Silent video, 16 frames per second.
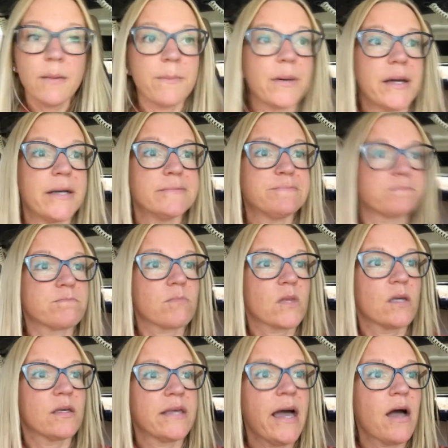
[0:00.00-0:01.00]
But
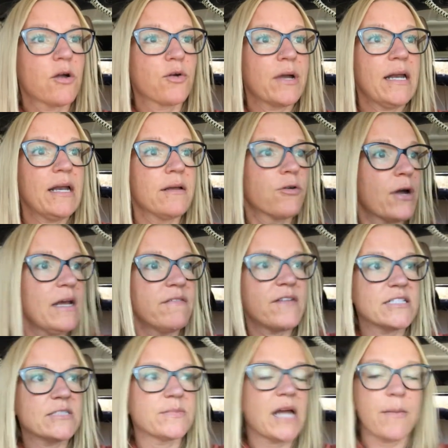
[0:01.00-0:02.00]
yeah, great great
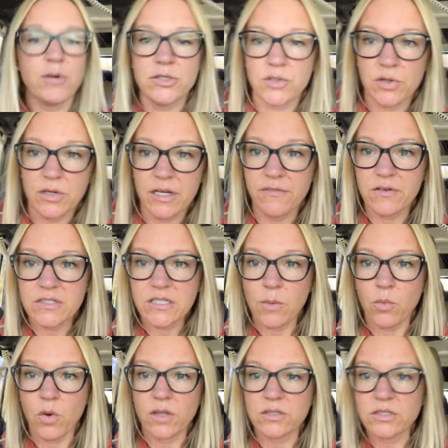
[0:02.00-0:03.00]
investment opportunity for
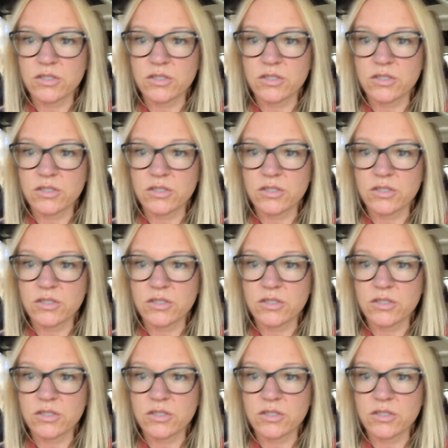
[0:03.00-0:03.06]
someone.